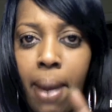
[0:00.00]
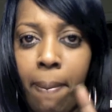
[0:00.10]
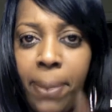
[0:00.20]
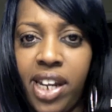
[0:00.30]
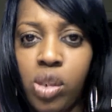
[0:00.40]

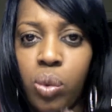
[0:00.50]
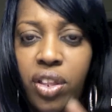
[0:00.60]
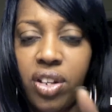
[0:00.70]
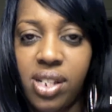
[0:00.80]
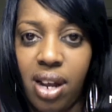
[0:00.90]
at peace
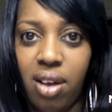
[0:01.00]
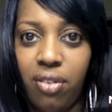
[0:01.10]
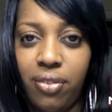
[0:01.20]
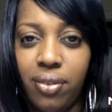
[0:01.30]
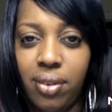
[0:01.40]
with
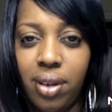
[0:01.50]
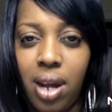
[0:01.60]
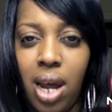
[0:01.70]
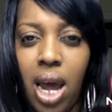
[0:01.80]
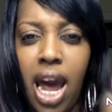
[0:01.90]
yourself
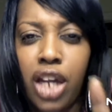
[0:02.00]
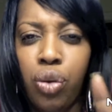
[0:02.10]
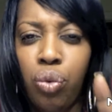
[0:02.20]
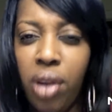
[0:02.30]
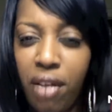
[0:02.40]

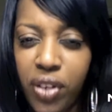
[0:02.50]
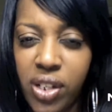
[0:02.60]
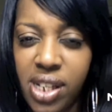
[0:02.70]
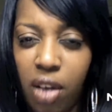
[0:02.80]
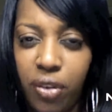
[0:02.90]
and you love
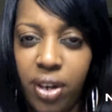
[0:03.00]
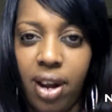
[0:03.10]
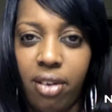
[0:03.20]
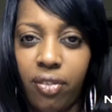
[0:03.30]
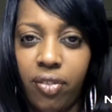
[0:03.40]
yourself
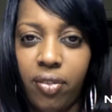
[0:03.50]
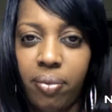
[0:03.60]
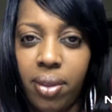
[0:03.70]
enough